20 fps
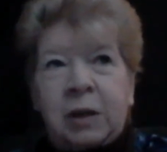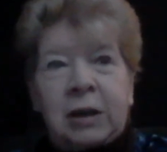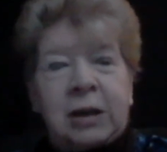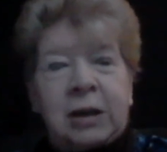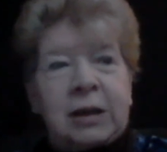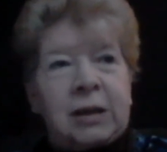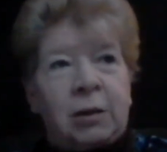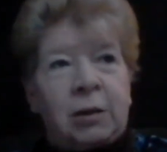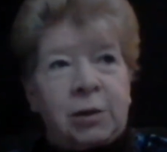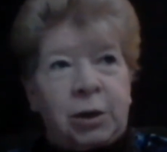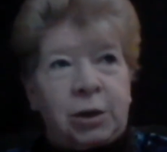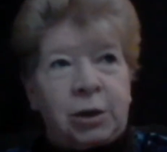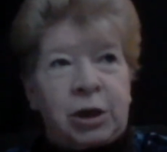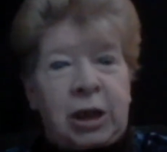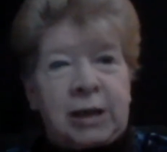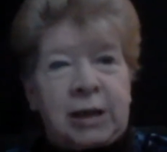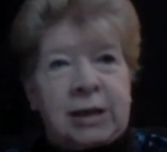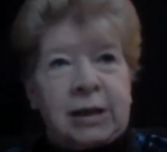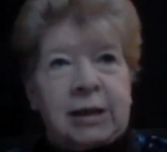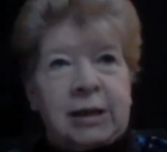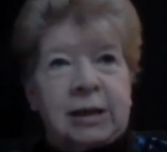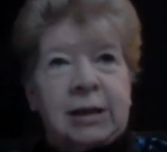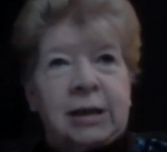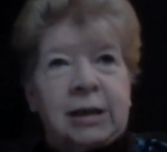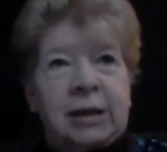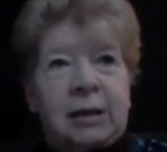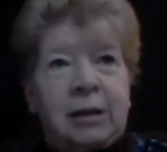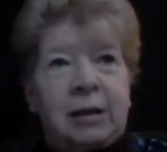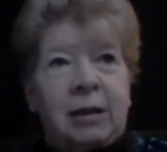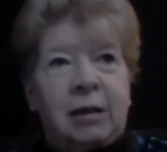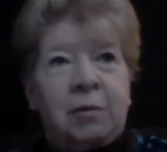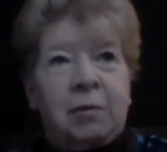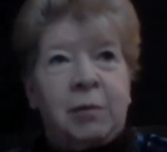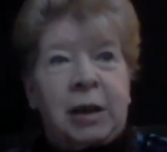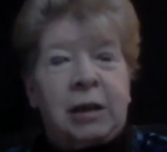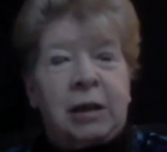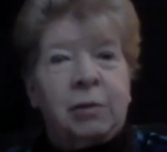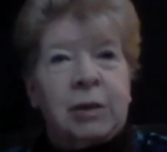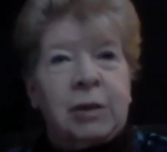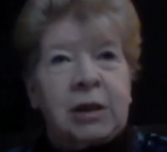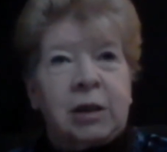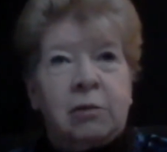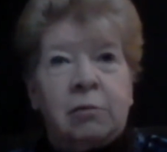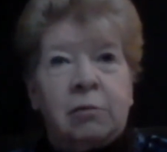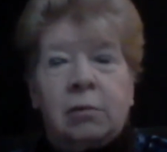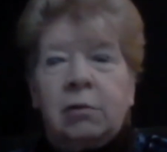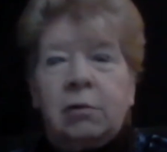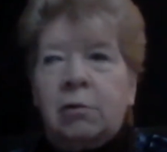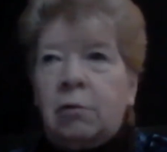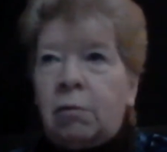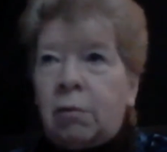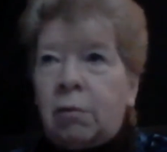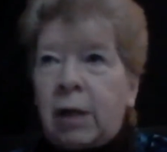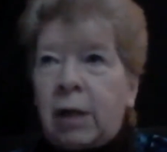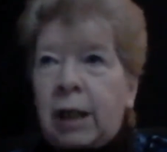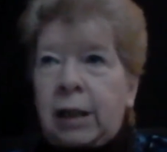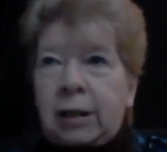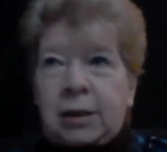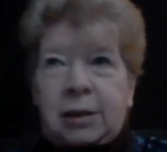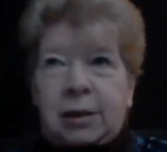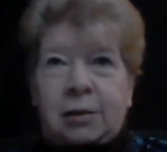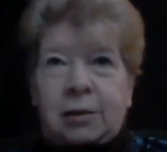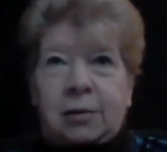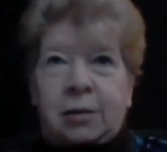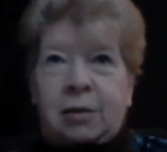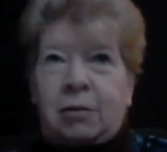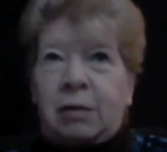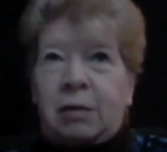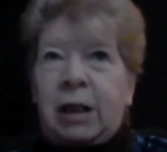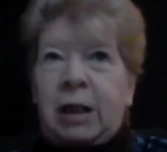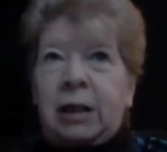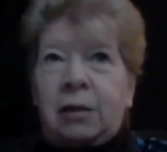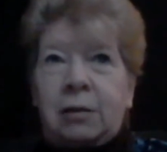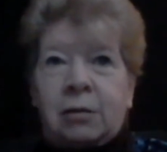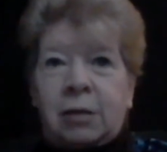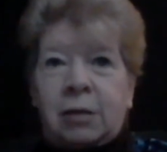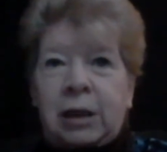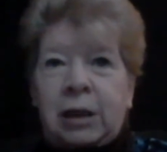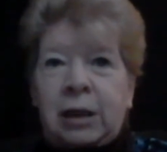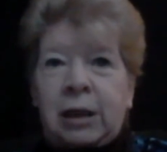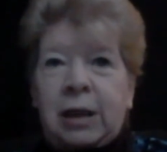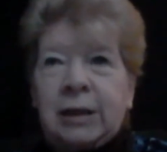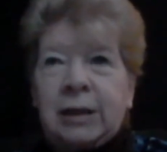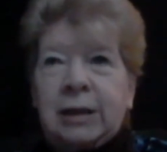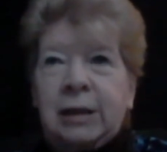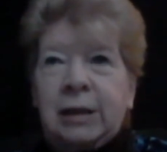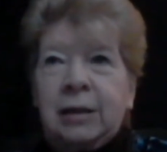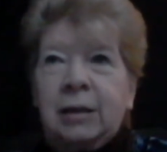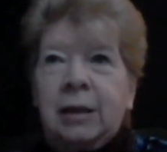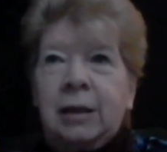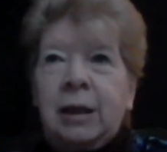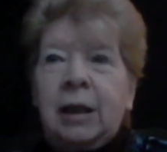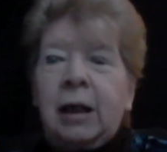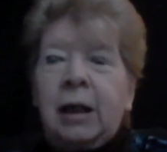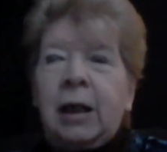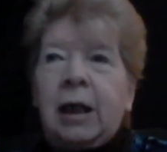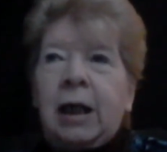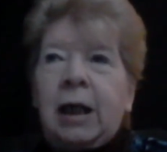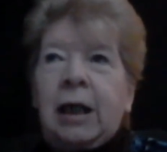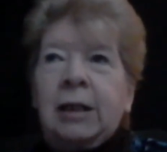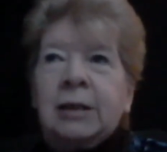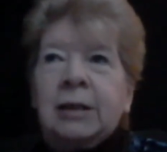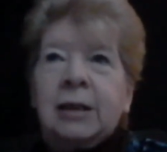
Social justice, but it was a great learning lesson. And